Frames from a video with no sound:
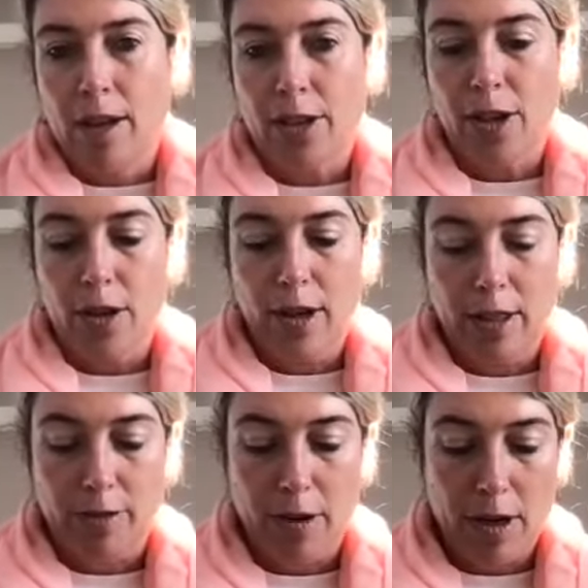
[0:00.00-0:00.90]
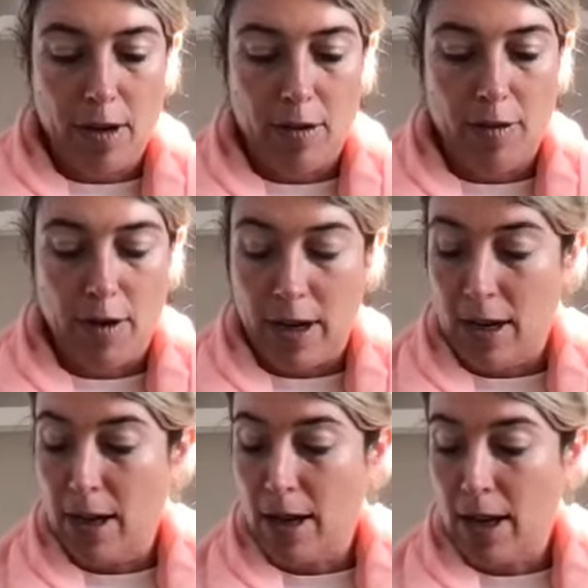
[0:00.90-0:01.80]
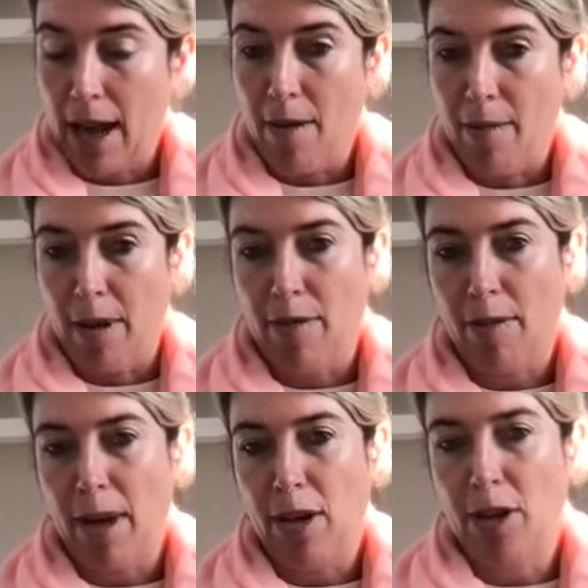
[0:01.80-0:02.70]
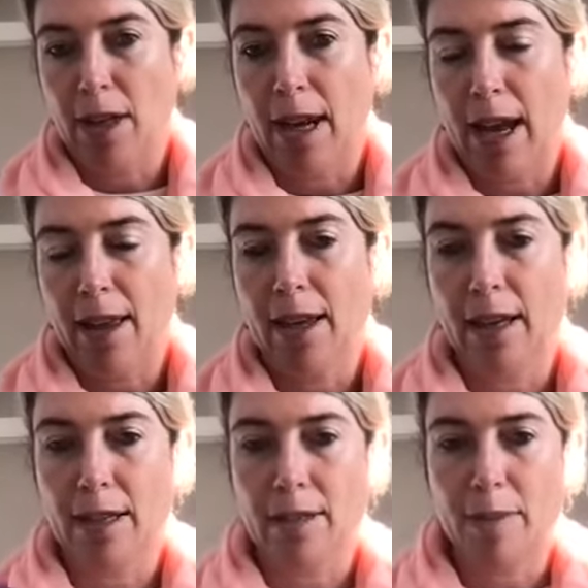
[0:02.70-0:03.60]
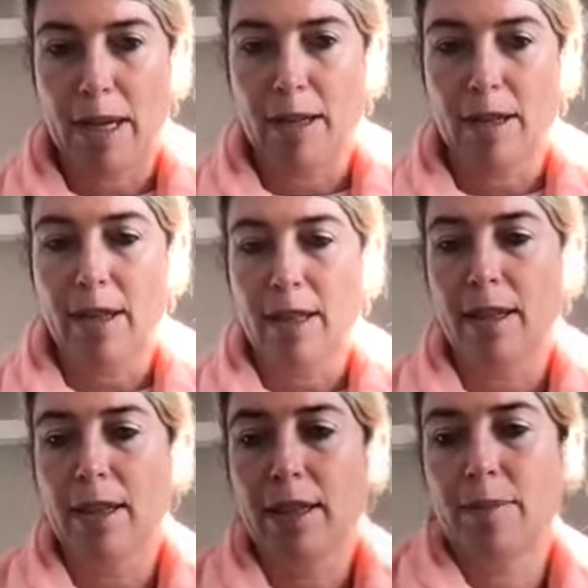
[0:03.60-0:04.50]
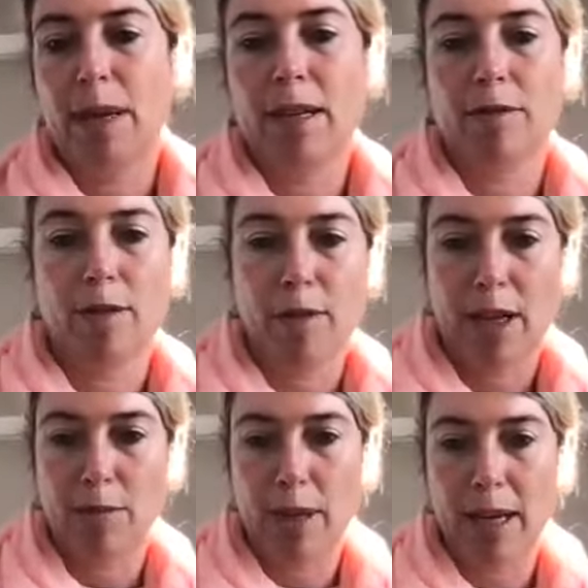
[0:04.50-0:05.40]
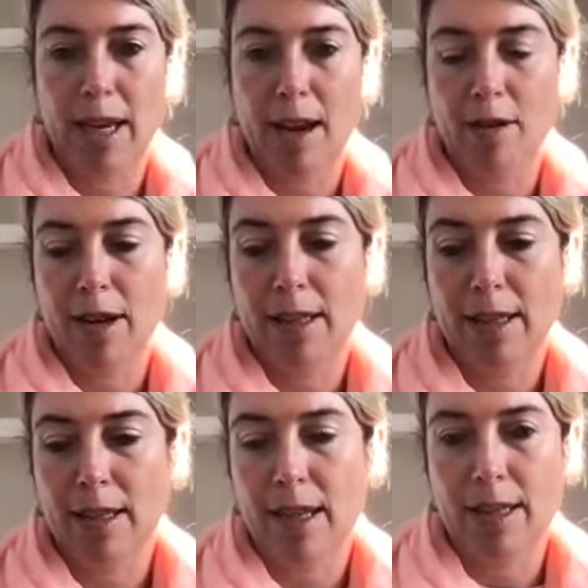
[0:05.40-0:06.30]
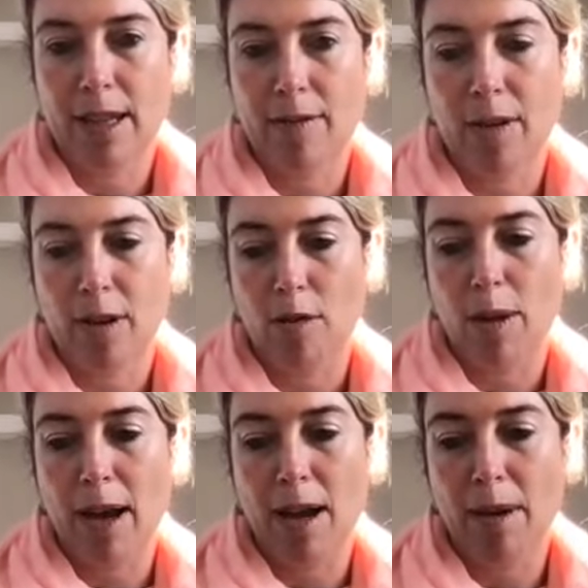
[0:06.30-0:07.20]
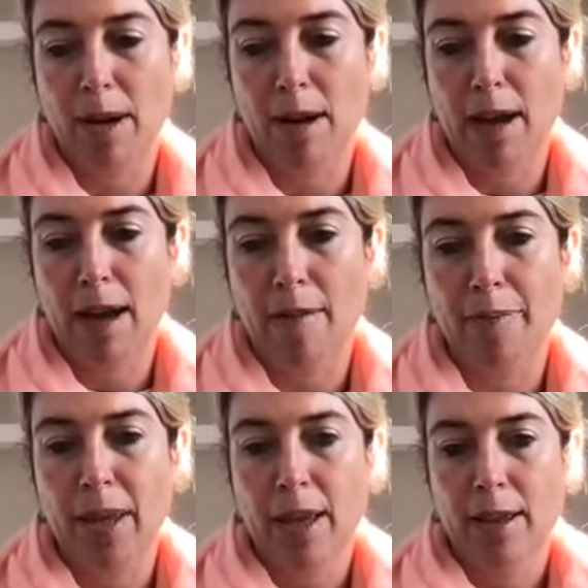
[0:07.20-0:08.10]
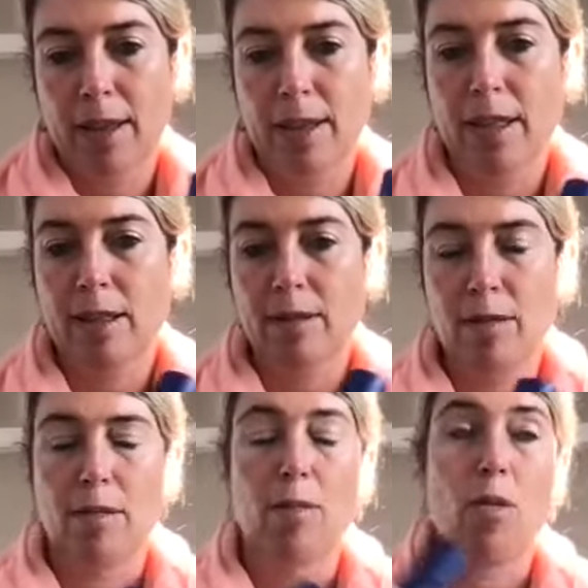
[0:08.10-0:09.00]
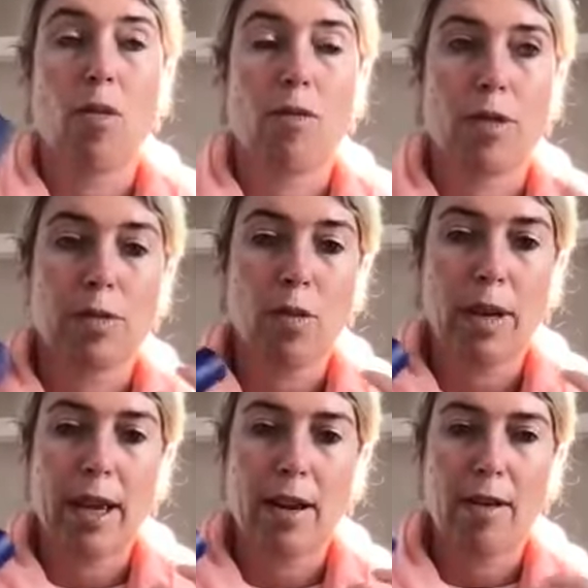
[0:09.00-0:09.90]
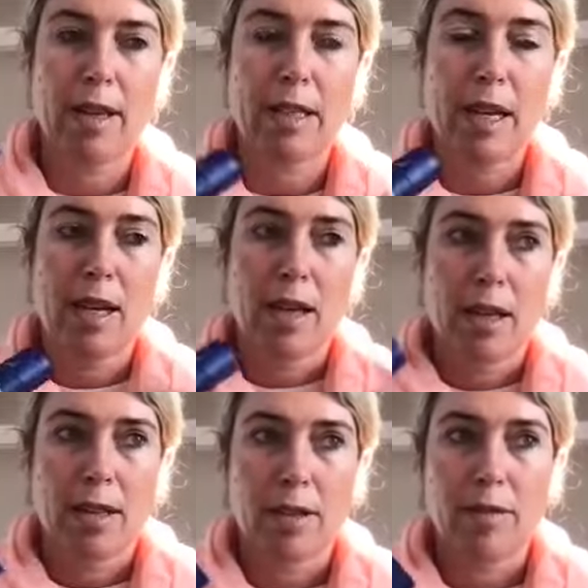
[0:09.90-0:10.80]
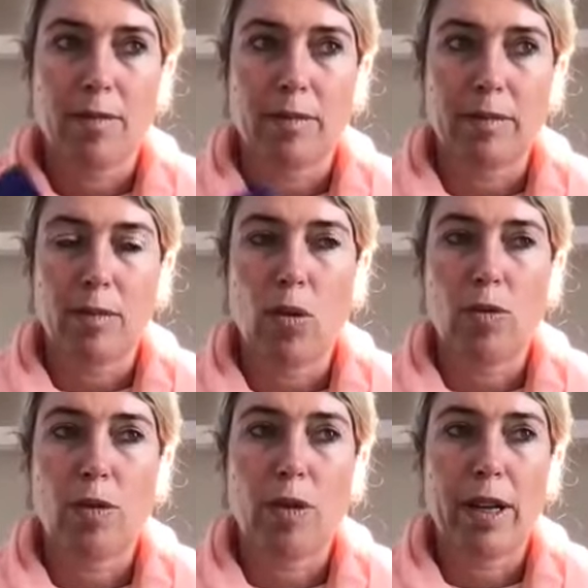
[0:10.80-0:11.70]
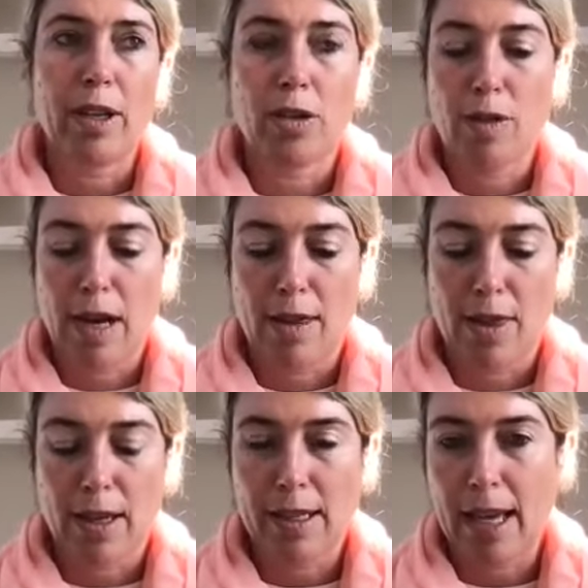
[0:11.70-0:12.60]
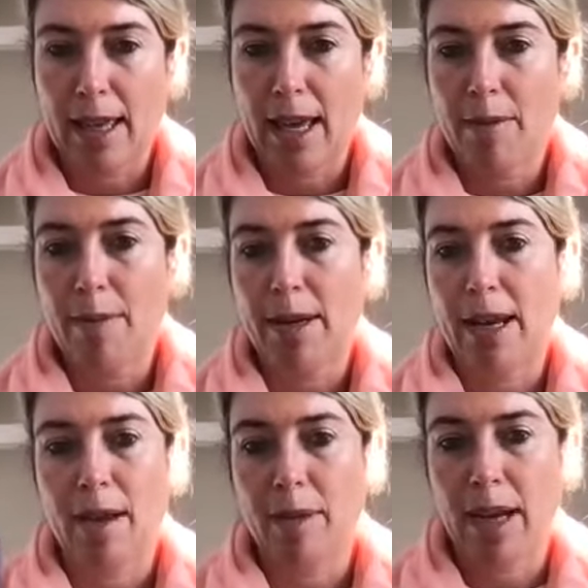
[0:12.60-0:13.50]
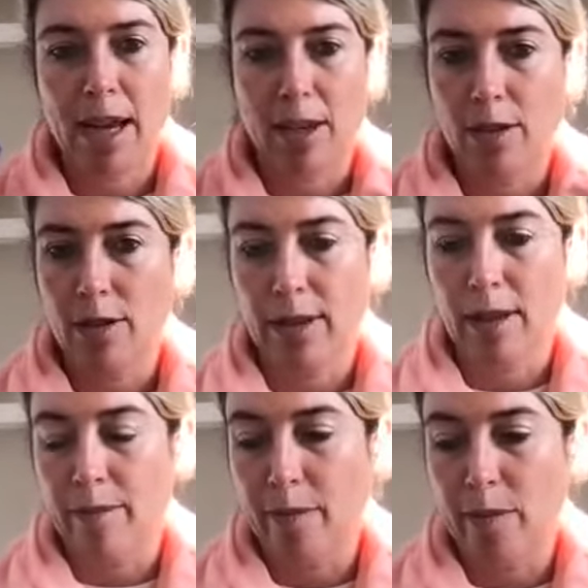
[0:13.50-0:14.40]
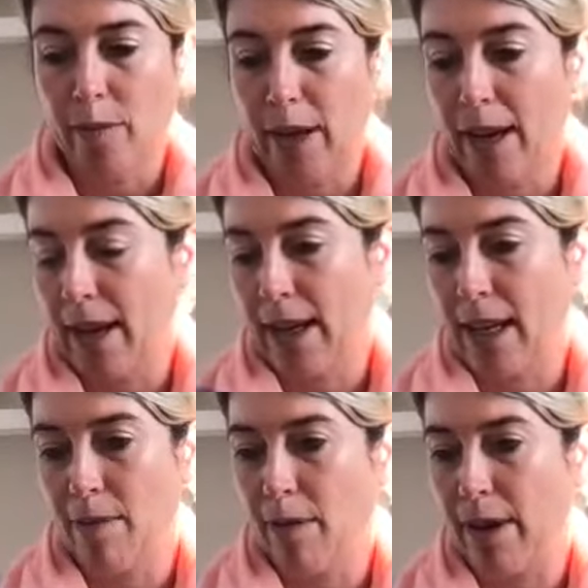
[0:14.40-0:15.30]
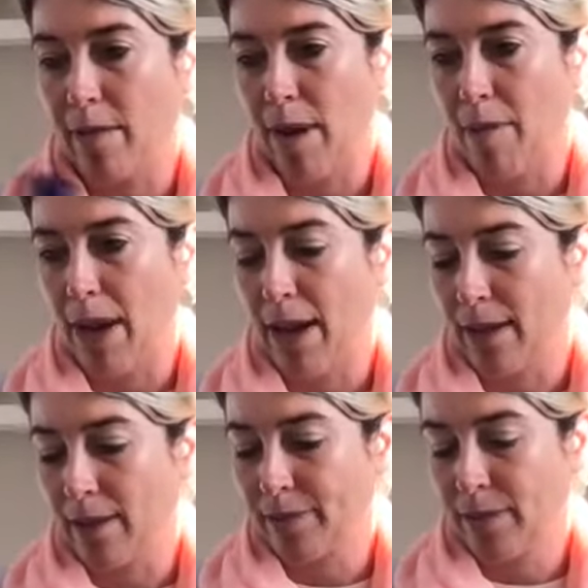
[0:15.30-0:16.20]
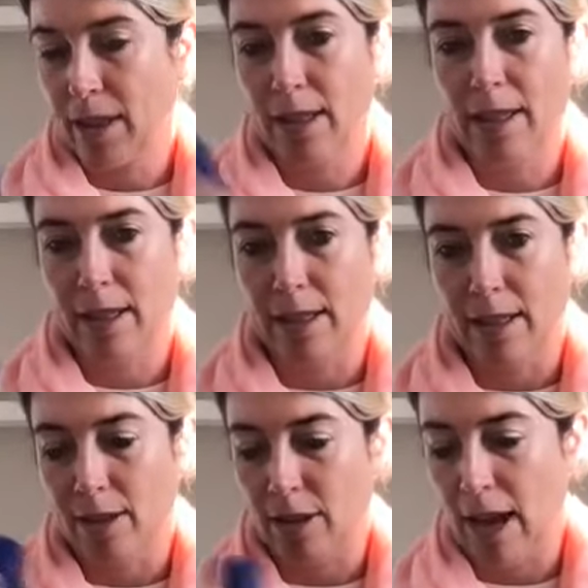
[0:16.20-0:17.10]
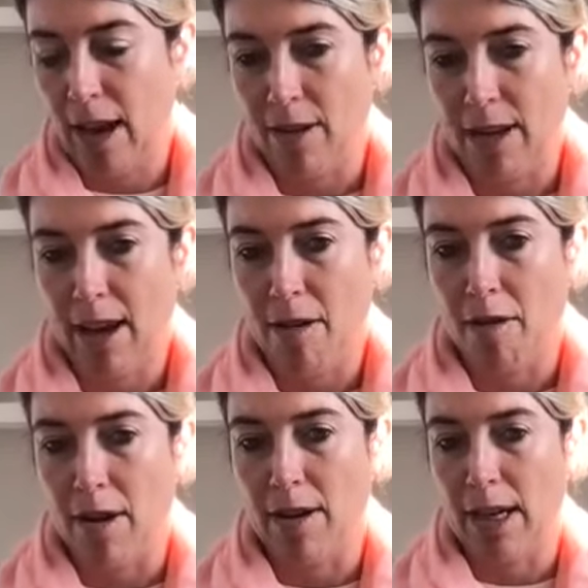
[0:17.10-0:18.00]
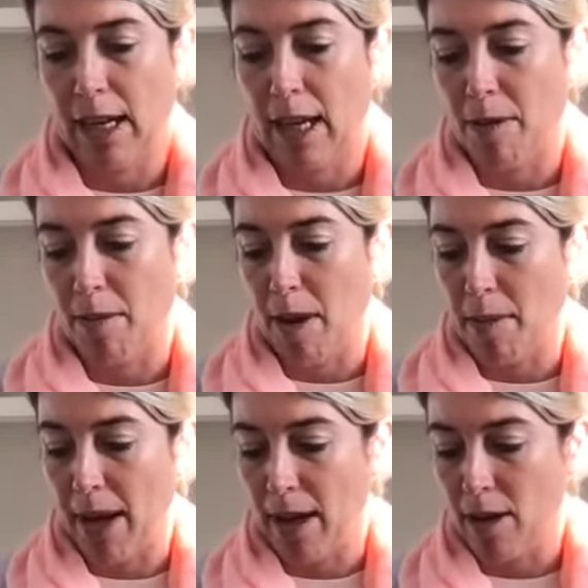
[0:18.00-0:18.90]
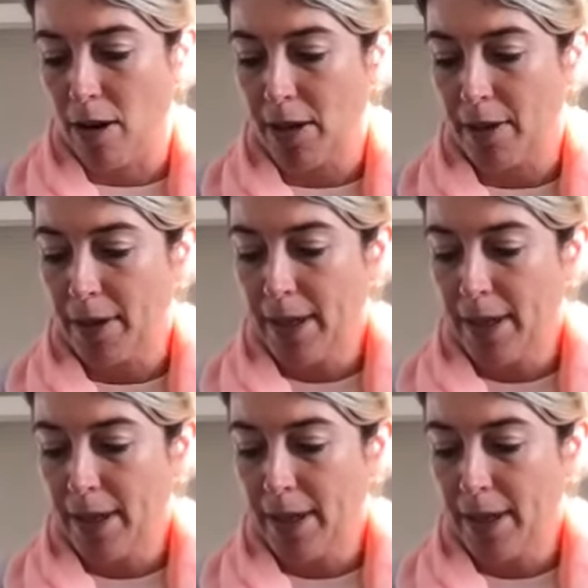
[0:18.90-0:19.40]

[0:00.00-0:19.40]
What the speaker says: So it's very good for any inflammation. I think it's better, this is better for much bigger areas. It doesn't have the Copaiba. This is more for smaller areas, sort of more for injury and things like that. But I mean, I use them and I keep one in my bag. This is easier to carry around, and I keep in my bag a lot.